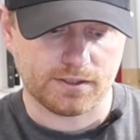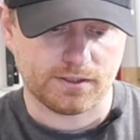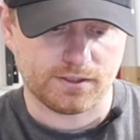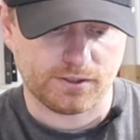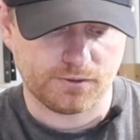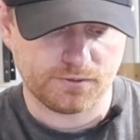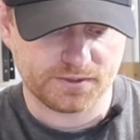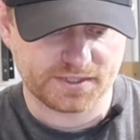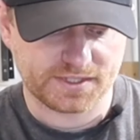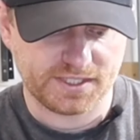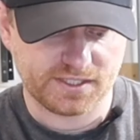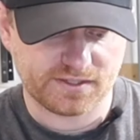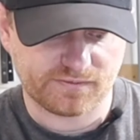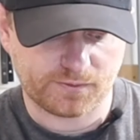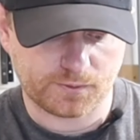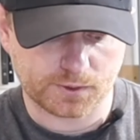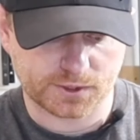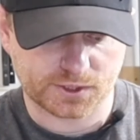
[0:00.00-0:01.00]
use these
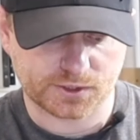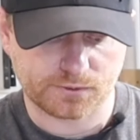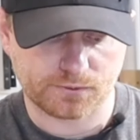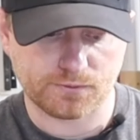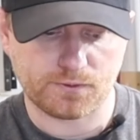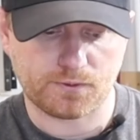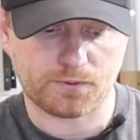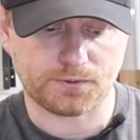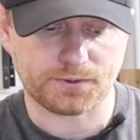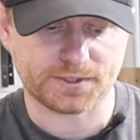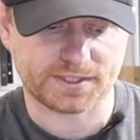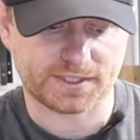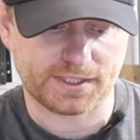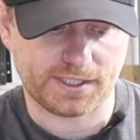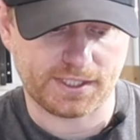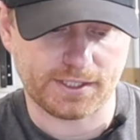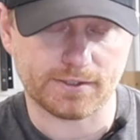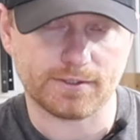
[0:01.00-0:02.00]
4 screw holes
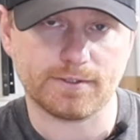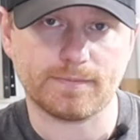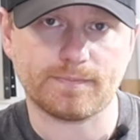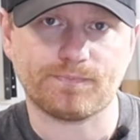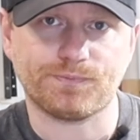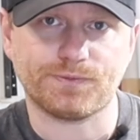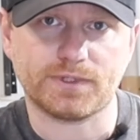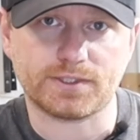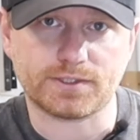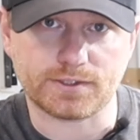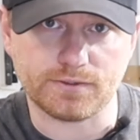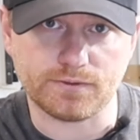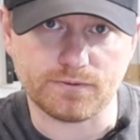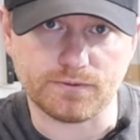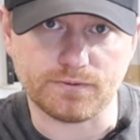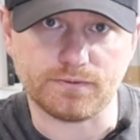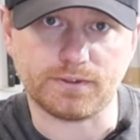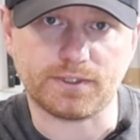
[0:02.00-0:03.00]
in here
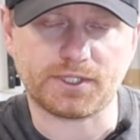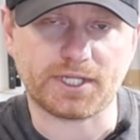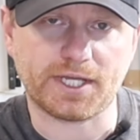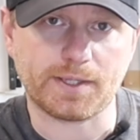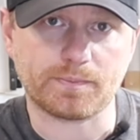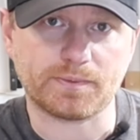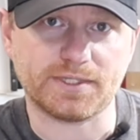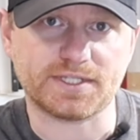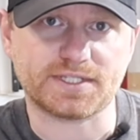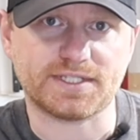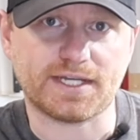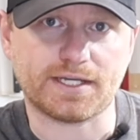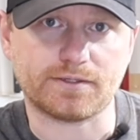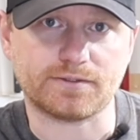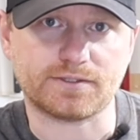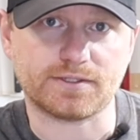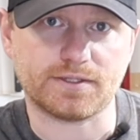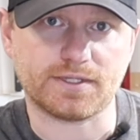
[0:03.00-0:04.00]
to clamp this
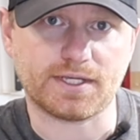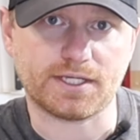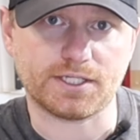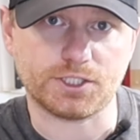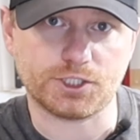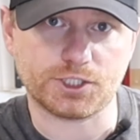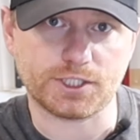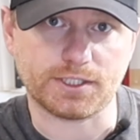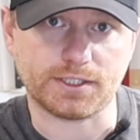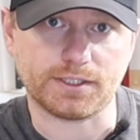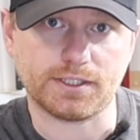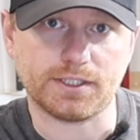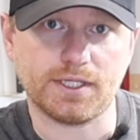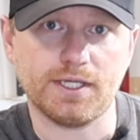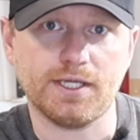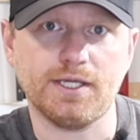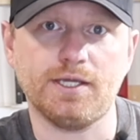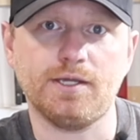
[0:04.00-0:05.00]
down to that jig.
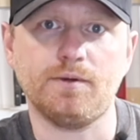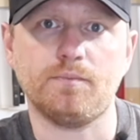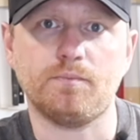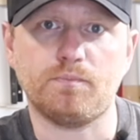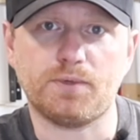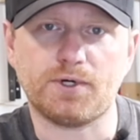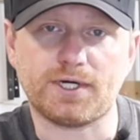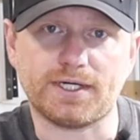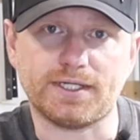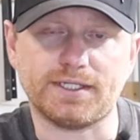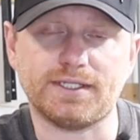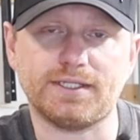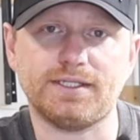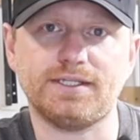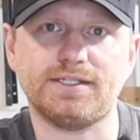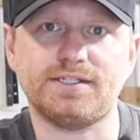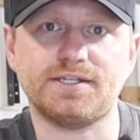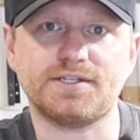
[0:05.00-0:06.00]
But
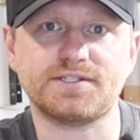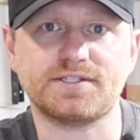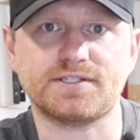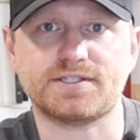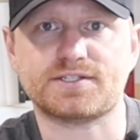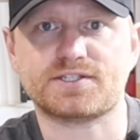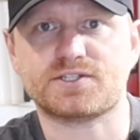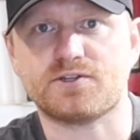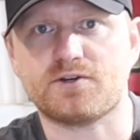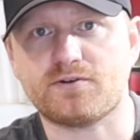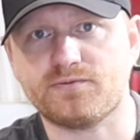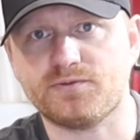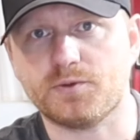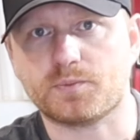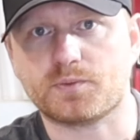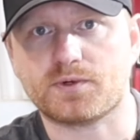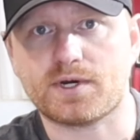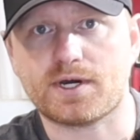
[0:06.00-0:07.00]
it doesn't solve
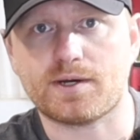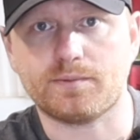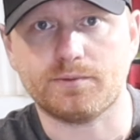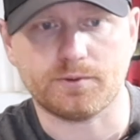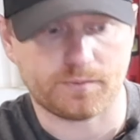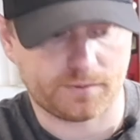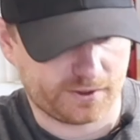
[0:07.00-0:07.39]
the problem